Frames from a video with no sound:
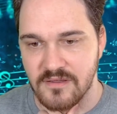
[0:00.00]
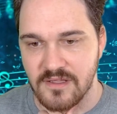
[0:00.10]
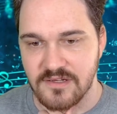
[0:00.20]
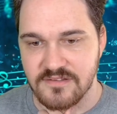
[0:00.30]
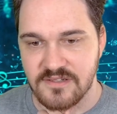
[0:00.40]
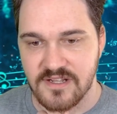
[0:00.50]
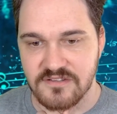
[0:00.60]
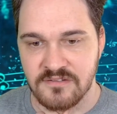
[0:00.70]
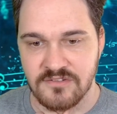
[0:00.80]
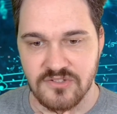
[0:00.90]
It is an
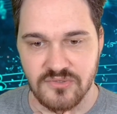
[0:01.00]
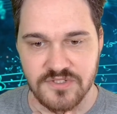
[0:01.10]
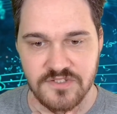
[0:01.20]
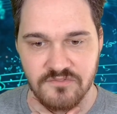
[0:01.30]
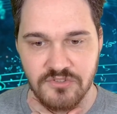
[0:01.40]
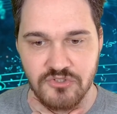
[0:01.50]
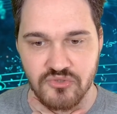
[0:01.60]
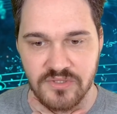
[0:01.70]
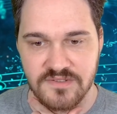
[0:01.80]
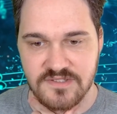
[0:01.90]
excellent source of
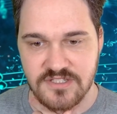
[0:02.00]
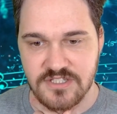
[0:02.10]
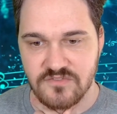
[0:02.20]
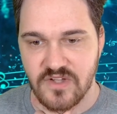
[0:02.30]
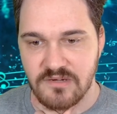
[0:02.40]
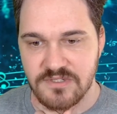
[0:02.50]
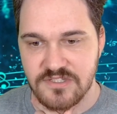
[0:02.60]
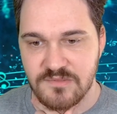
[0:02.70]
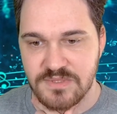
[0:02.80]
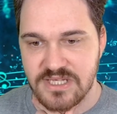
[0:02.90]
nutrients such as vitamin
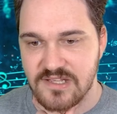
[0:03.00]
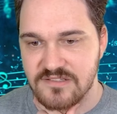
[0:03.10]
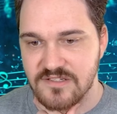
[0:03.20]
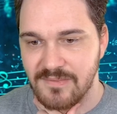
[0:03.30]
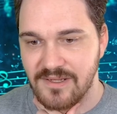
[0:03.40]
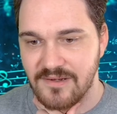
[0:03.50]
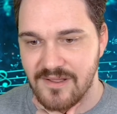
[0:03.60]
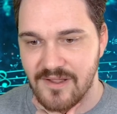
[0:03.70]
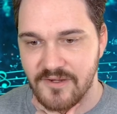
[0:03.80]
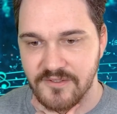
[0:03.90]
C, potassium, and
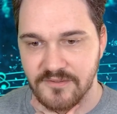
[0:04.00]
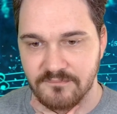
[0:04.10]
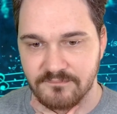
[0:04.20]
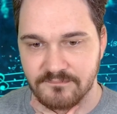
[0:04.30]
iron.